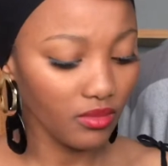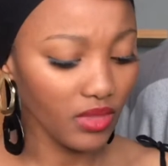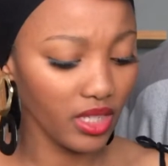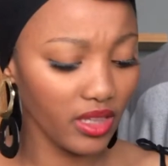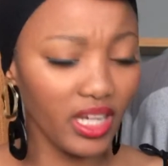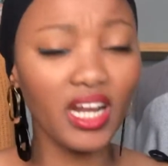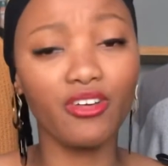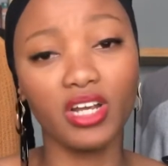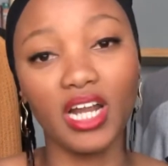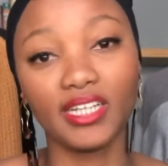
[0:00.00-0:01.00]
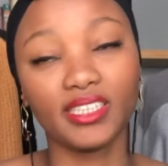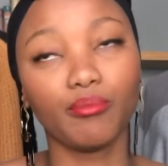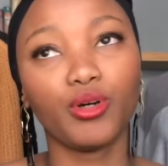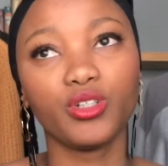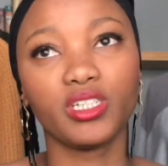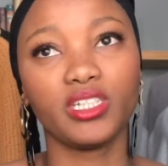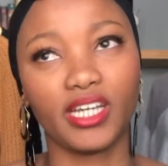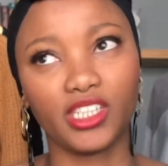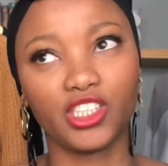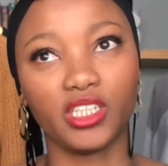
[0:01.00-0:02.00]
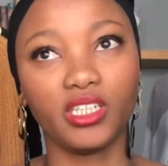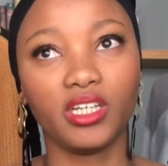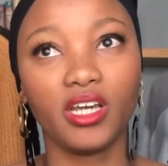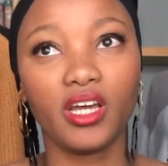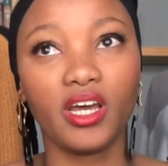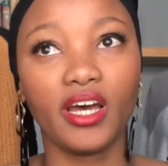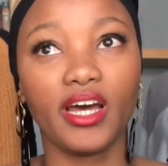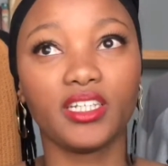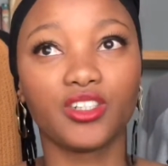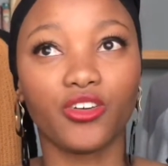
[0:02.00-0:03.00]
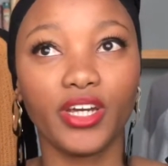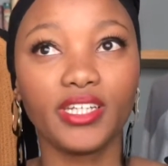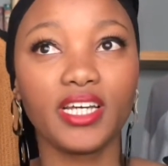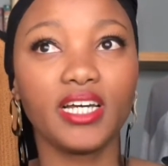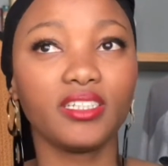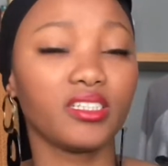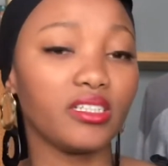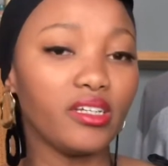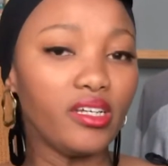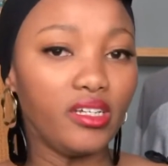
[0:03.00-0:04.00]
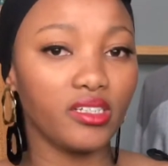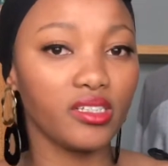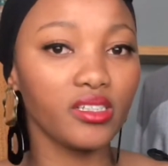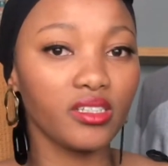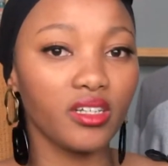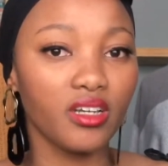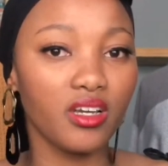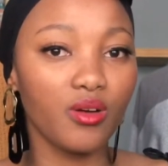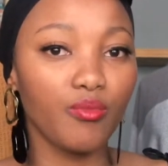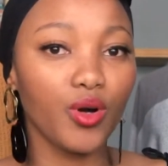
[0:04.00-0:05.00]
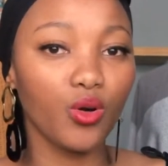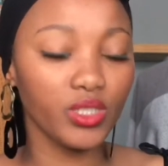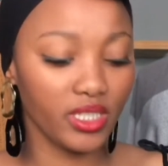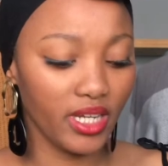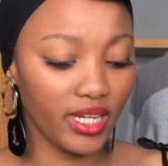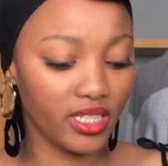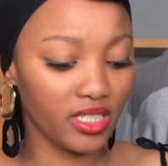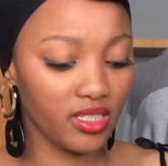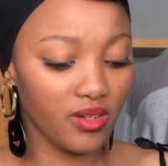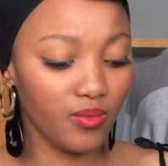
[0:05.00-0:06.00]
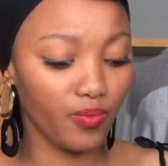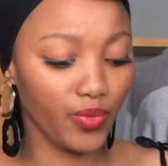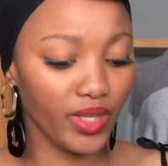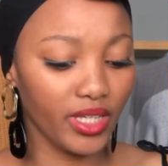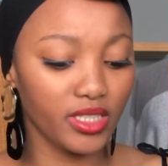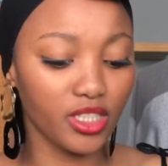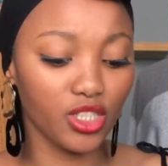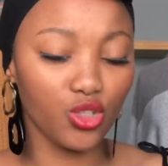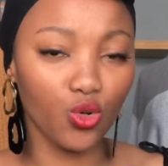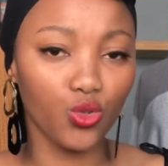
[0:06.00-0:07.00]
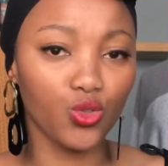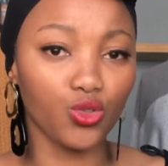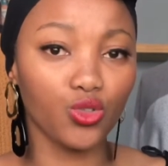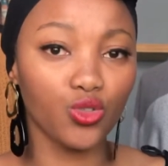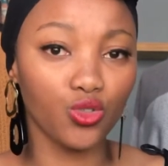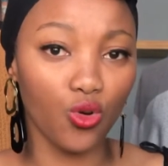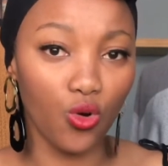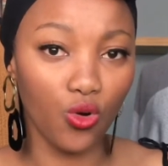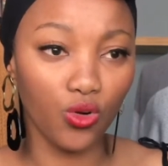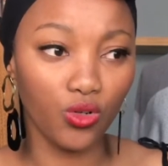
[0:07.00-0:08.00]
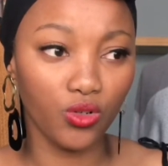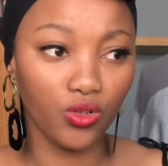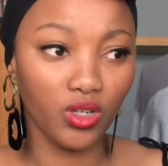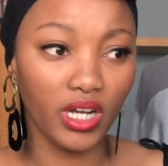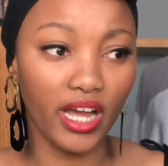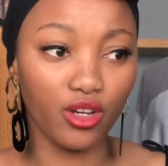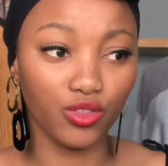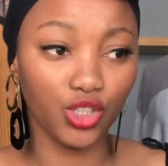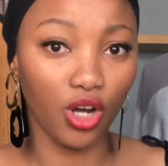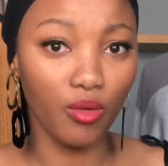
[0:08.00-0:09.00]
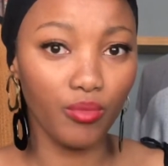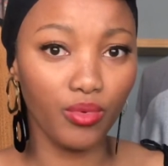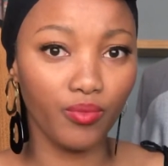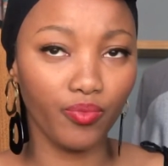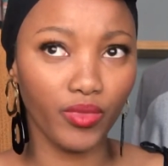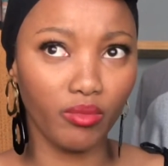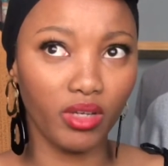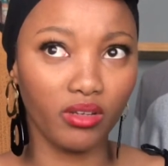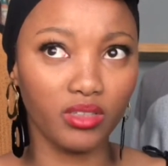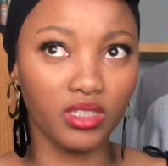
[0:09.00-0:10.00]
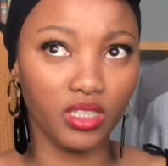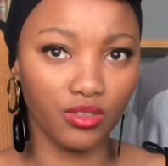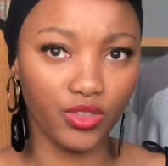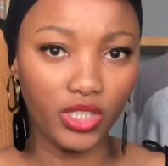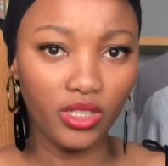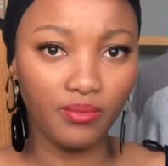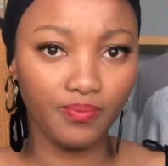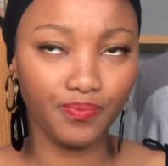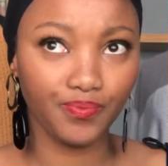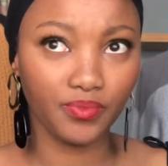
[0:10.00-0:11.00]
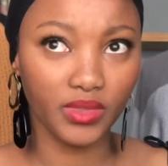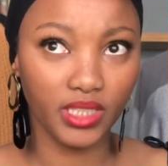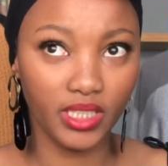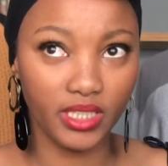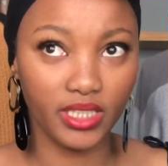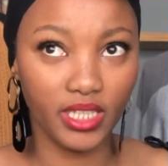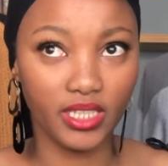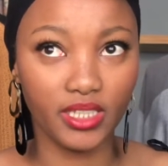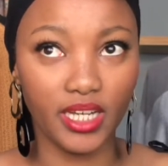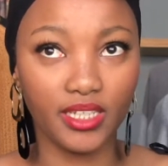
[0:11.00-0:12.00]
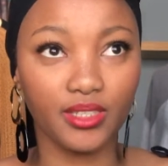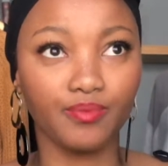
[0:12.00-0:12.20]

Then I realized that Postnet actually, as great as it is, Postnet is a store-to-store kind of shop. I mean, delivery, in the sense that